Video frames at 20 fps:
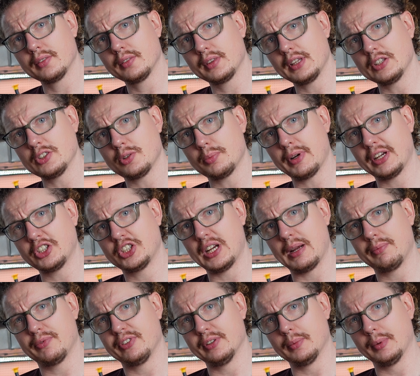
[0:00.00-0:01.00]
These are my
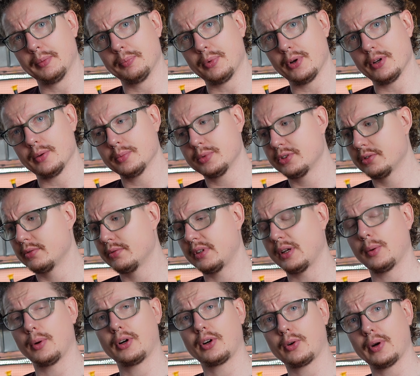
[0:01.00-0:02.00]
shaped filament bulbs. They
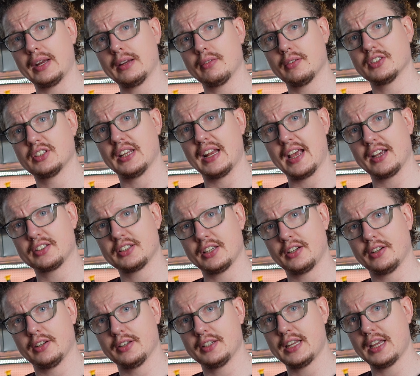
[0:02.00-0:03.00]
work great as an accent
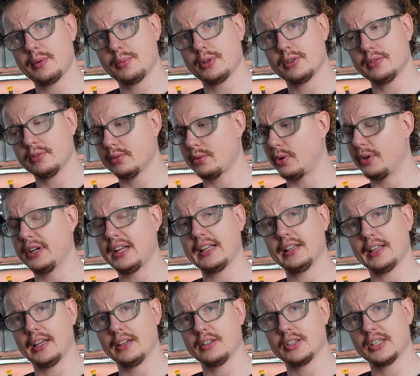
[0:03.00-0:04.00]
on a table or a
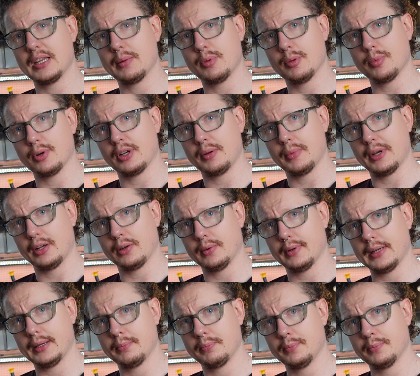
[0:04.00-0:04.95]
nightlight to keep the boogeyman away.